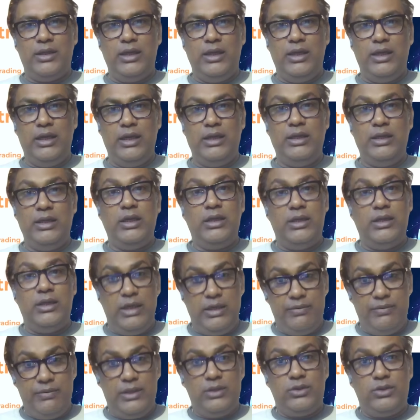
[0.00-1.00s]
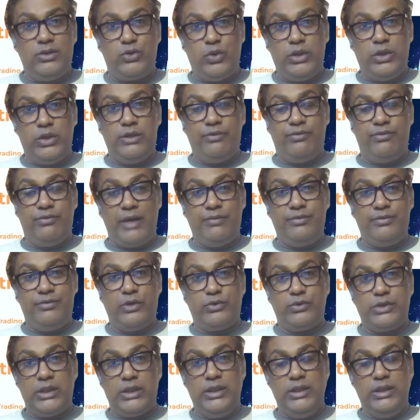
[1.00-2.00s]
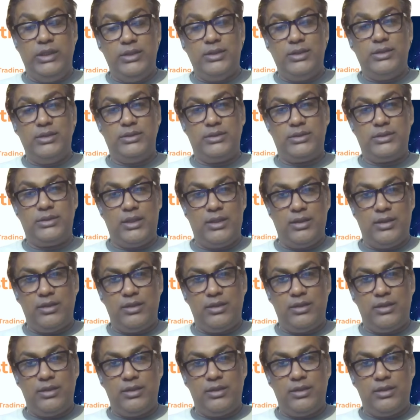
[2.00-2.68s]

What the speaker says: in even 25,000 years,